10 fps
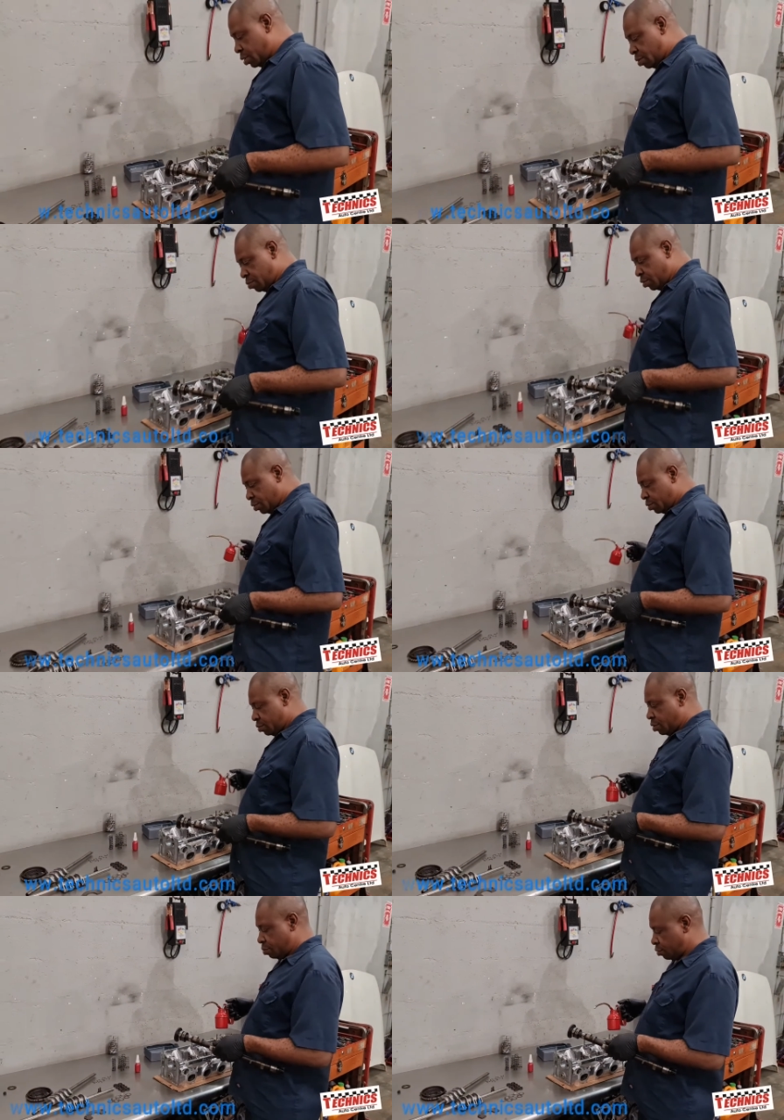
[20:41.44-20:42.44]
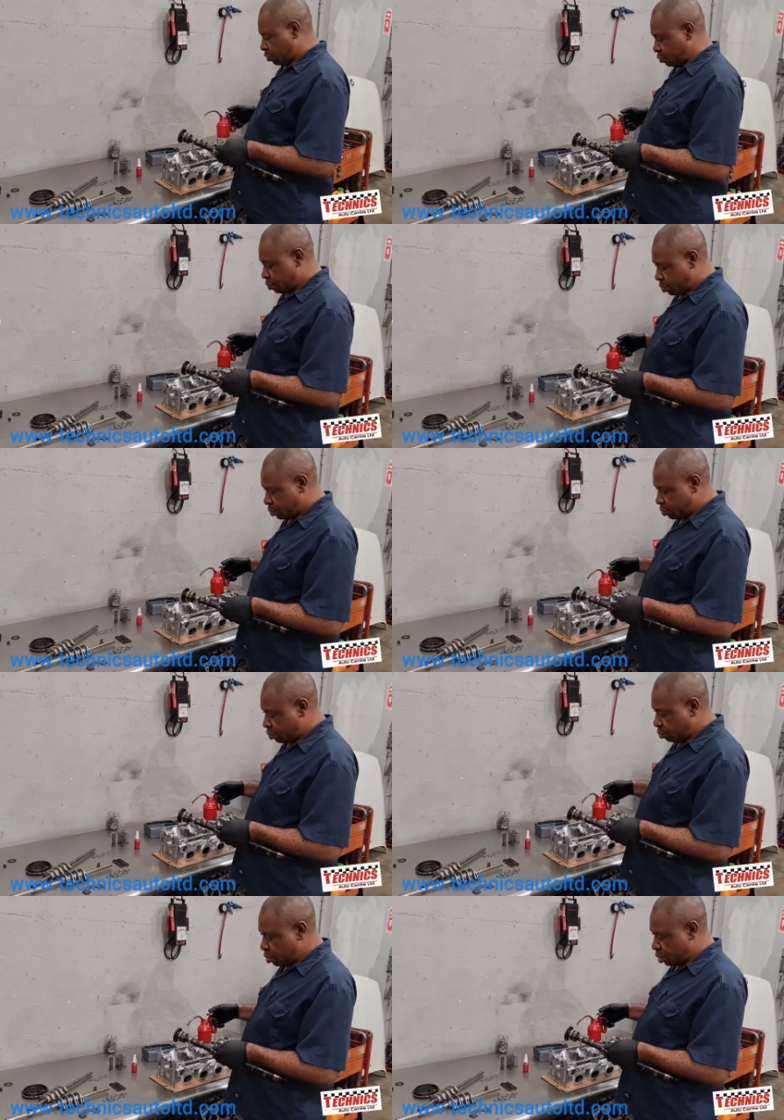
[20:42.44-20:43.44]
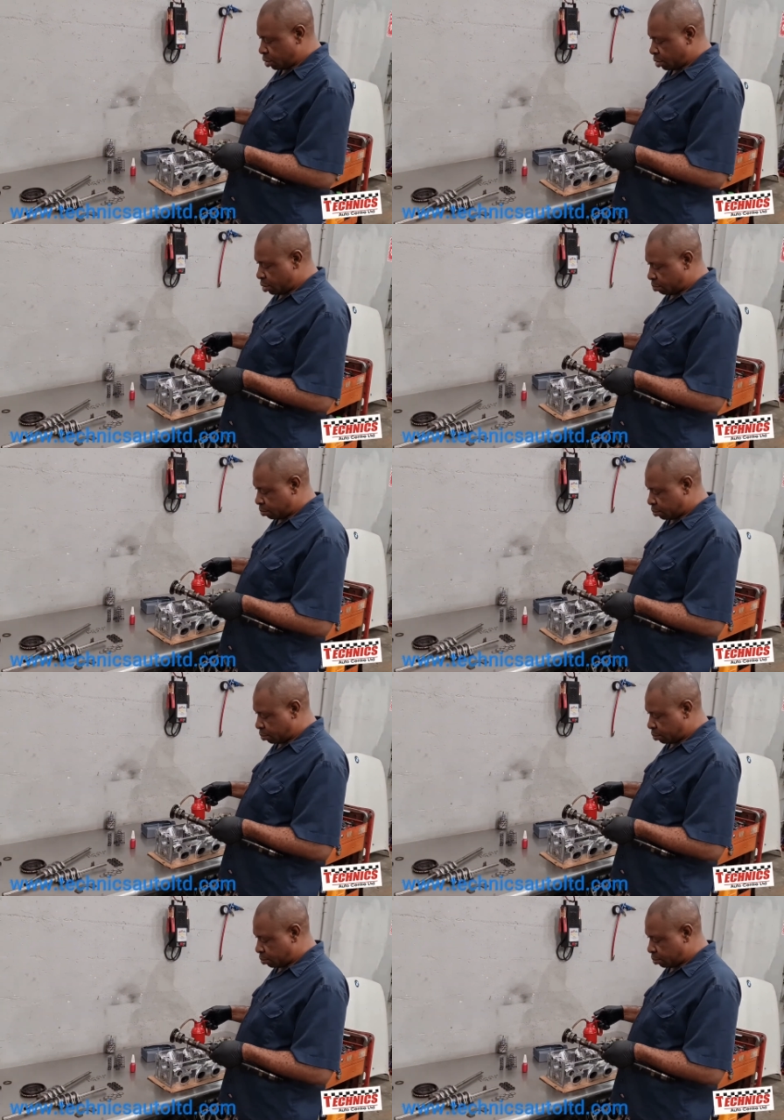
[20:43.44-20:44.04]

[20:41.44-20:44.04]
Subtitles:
I'm going to do, I'm just going to lubricate up